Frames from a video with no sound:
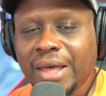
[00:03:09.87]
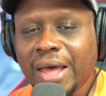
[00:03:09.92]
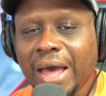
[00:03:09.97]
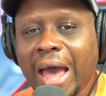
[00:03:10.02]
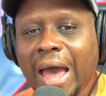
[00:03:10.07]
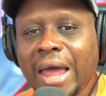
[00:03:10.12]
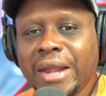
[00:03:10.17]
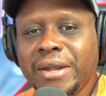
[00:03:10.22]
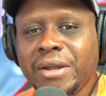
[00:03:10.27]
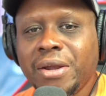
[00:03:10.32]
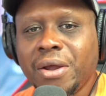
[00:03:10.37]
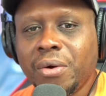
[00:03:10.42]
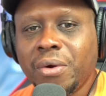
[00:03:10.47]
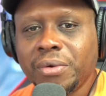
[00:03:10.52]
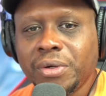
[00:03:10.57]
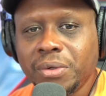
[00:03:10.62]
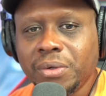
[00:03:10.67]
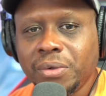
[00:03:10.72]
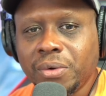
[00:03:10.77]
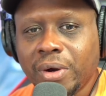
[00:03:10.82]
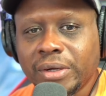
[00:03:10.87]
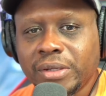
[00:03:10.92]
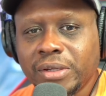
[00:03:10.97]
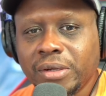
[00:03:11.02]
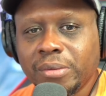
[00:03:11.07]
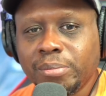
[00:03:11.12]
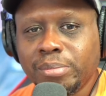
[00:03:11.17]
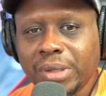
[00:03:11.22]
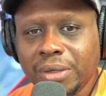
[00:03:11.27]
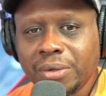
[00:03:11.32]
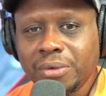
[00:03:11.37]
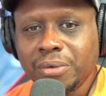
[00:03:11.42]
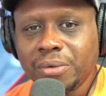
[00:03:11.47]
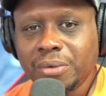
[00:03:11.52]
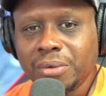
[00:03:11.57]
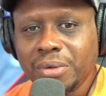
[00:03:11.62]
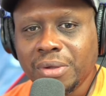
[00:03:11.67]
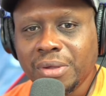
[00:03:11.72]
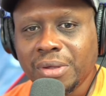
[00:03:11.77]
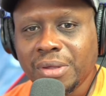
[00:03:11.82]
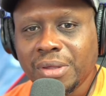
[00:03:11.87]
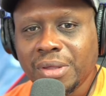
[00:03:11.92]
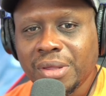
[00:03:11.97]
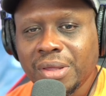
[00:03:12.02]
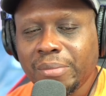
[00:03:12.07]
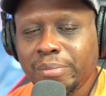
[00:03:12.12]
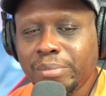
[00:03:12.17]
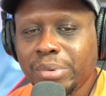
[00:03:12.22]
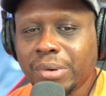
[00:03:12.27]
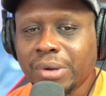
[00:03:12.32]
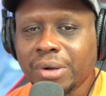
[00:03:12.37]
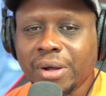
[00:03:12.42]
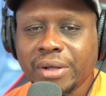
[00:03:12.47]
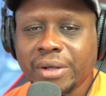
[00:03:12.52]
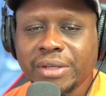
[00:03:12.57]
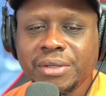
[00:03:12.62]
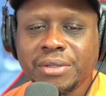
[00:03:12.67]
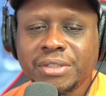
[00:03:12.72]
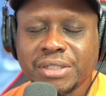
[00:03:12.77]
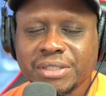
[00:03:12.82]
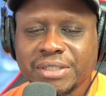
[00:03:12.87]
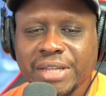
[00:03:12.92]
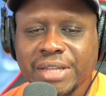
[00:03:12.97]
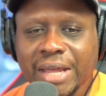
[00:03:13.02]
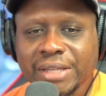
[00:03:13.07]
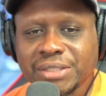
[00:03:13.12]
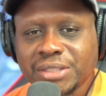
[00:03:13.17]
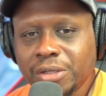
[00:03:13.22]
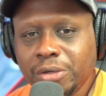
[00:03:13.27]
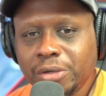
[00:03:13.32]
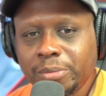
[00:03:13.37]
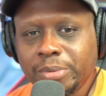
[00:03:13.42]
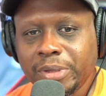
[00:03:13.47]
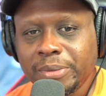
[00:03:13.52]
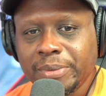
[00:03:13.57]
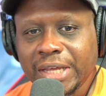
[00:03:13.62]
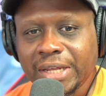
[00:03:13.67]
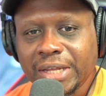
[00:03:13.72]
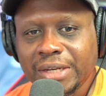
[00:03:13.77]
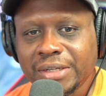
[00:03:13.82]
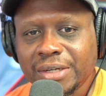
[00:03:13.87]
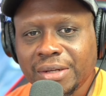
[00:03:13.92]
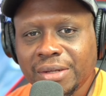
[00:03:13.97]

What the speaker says: I know New York, you're blue, but are you just that stupid, man?